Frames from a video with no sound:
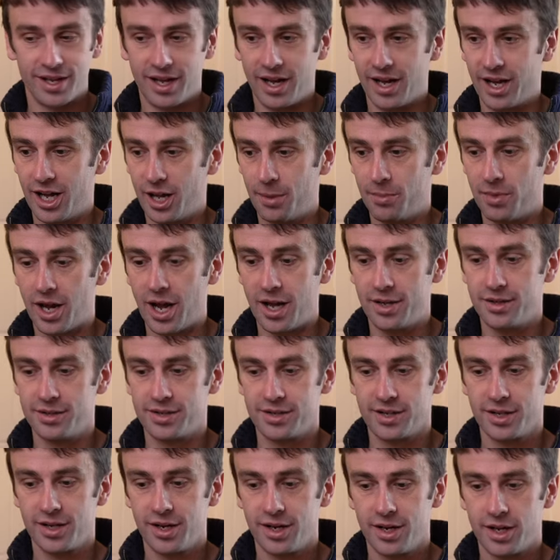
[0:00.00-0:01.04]

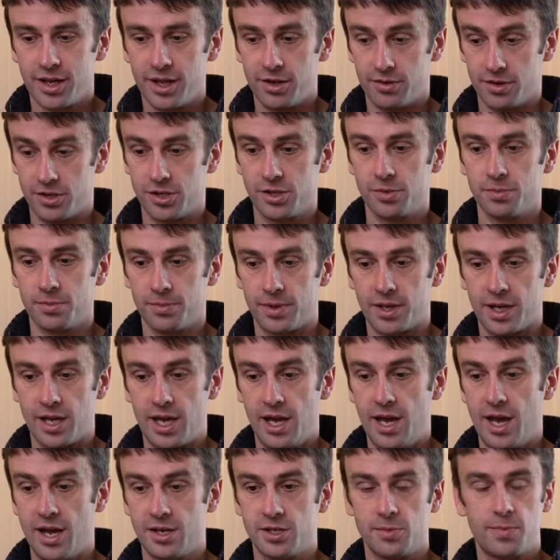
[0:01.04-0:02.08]
And there are some
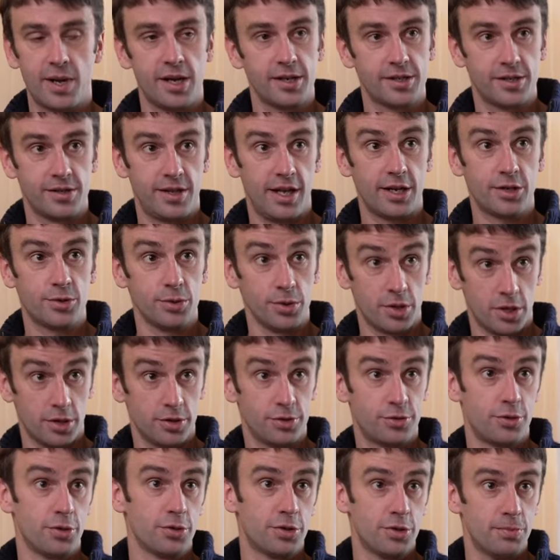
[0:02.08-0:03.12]
key aspects, the actual
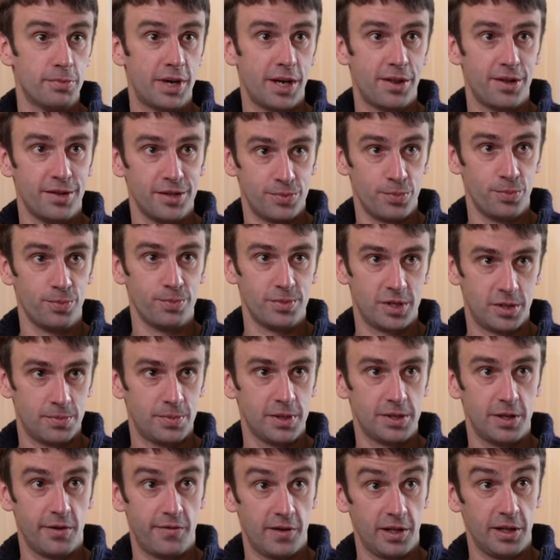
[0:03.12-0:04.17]
construction methods
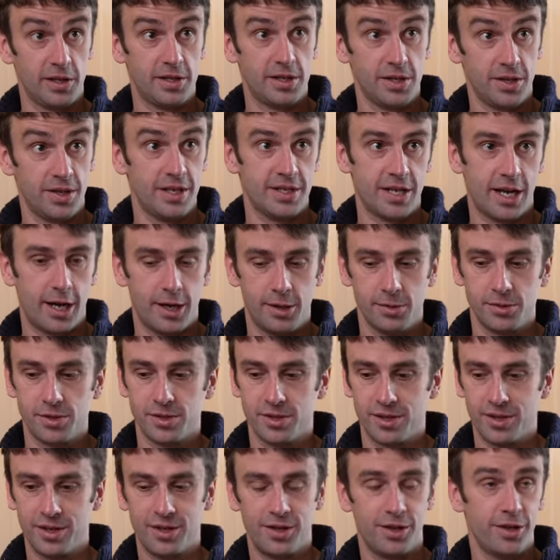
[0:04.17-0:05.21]
specifically to this house,
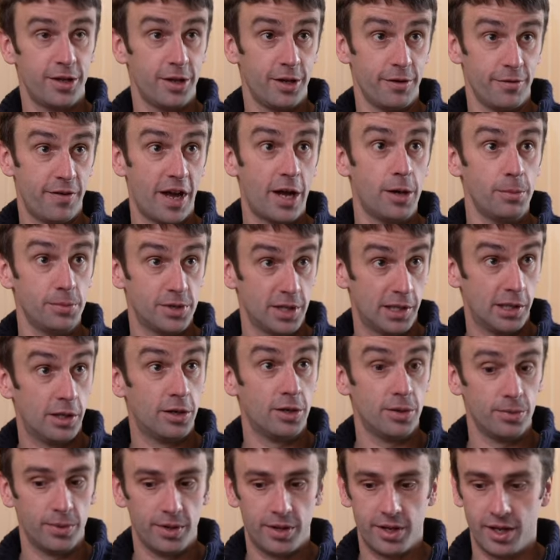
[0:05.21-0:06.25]
that have helped a
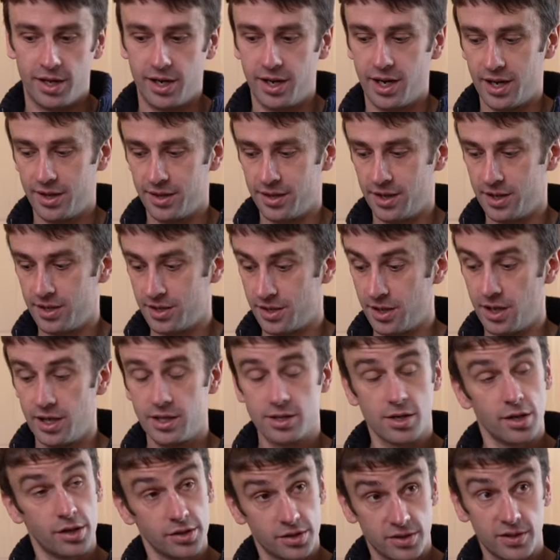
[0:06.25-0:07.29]
lot with that, and it's that it's
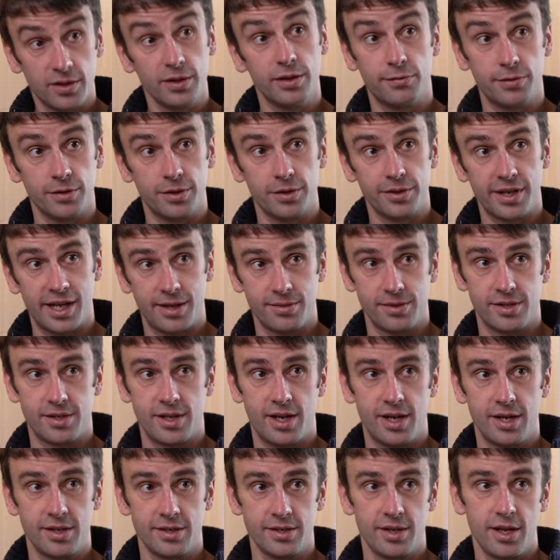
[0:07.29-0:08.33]
got solid floor downstairs,